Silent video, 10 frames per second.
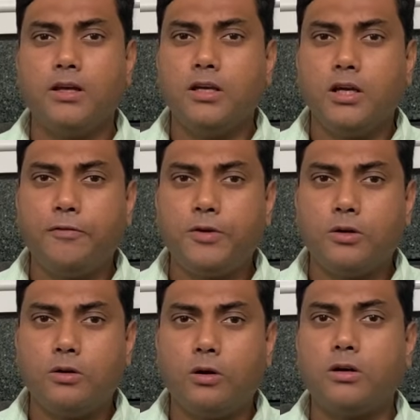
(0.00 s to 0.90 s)
If you
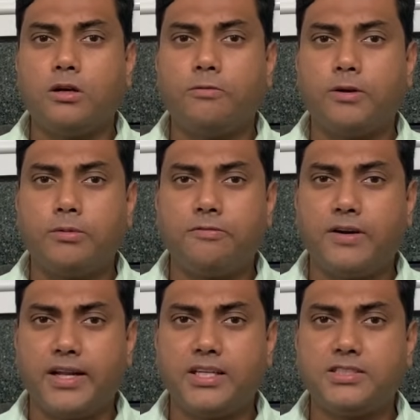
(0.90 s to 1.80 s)
are not from a
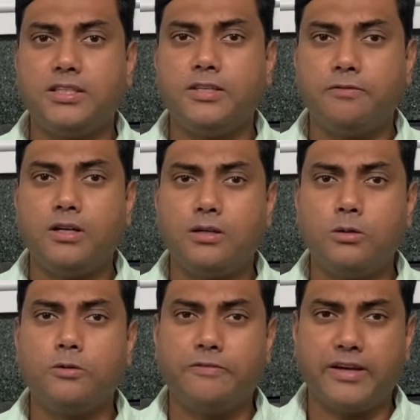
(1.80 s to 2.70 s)
financially
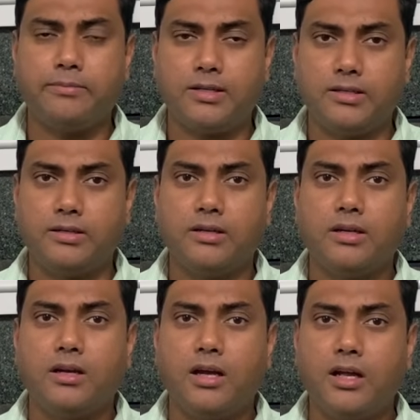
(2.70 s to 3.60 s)
well-to-do family
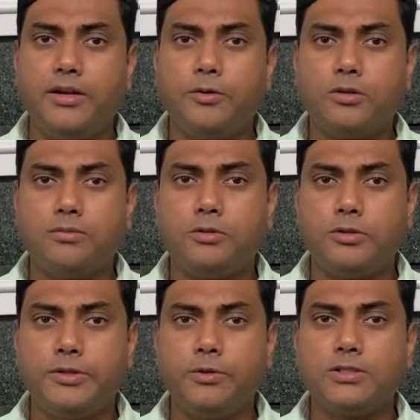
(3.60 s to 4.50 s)
and you come to
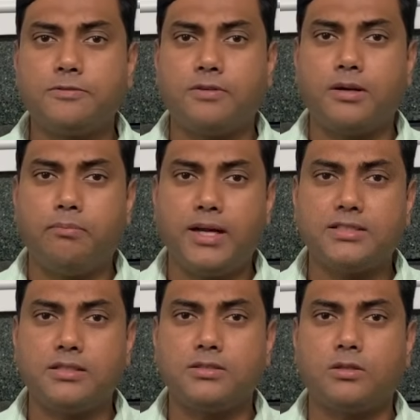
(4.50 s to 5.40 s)
the US for a
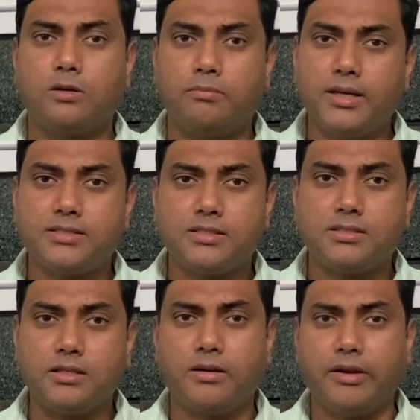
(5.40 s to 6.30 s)
bachelor's or a master's
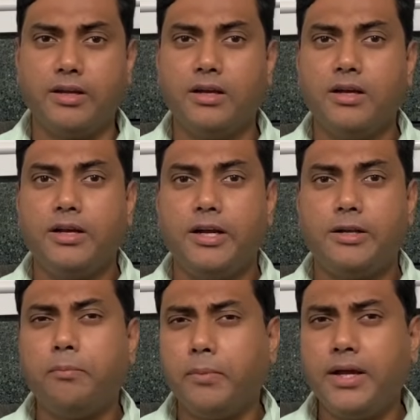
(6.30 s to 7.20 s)
degree,
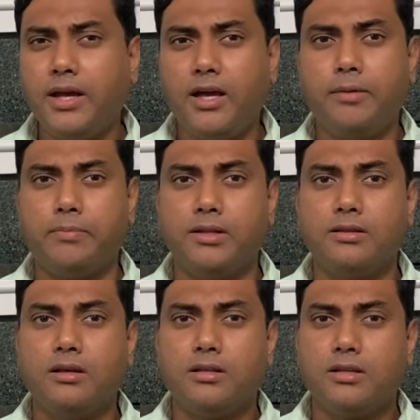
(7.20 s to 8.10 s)
it may happen
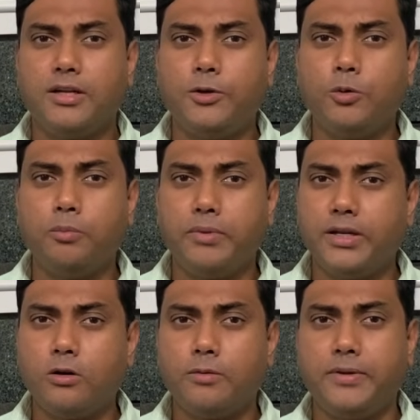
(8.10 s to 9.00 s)
that you may
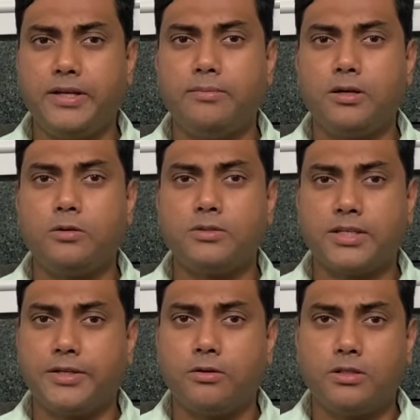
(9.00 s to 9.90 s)
not be able to
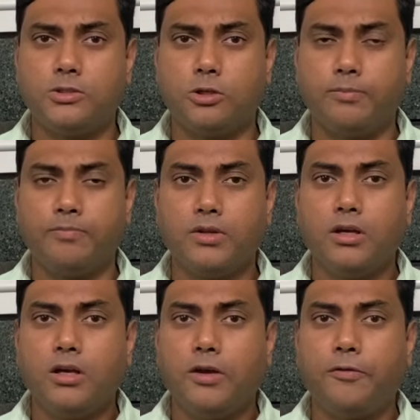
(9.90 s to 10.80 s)
secure a job.
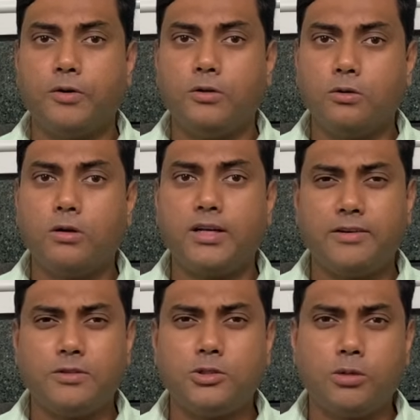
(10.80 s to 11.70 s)
If you do not
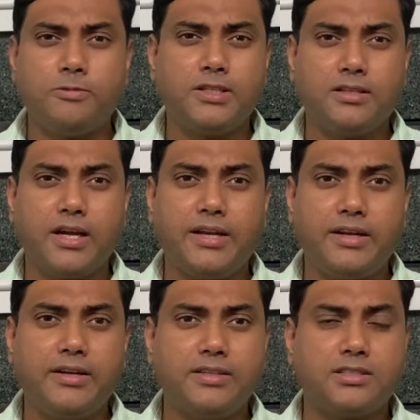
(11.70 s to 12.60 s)
have a job within
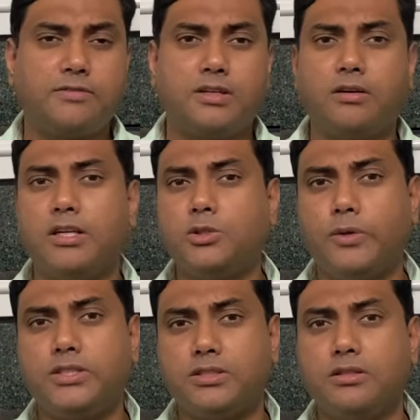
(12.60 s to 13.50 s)
90 days after
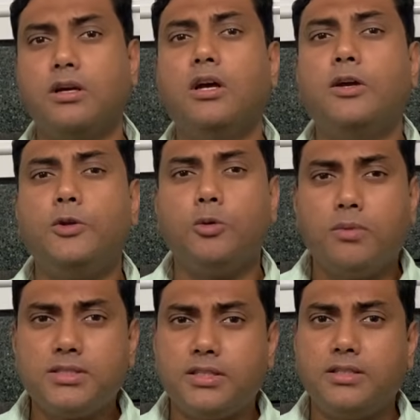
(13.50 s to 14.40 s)
graduation, you
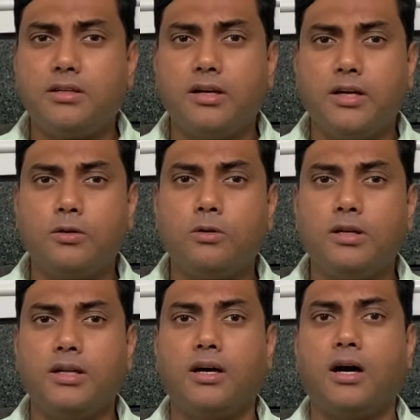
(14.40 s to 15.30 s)
must either enroll
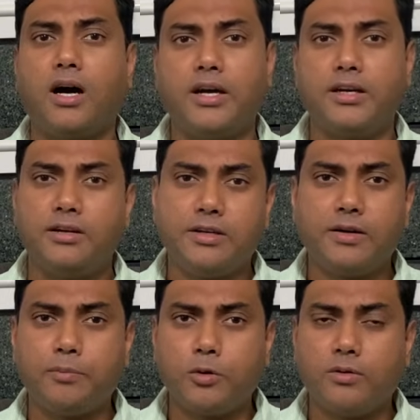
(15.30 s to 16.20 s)
in a higher degree
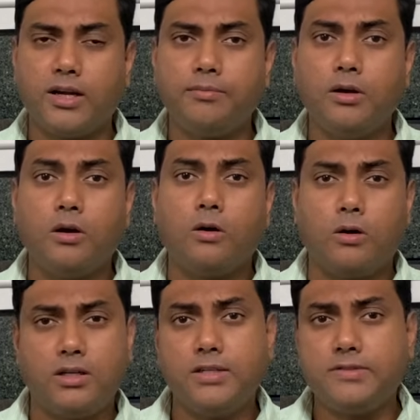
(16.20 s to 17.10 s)
program
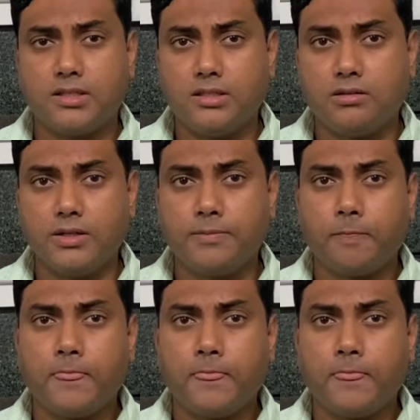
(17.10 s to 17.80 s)
or leave the country.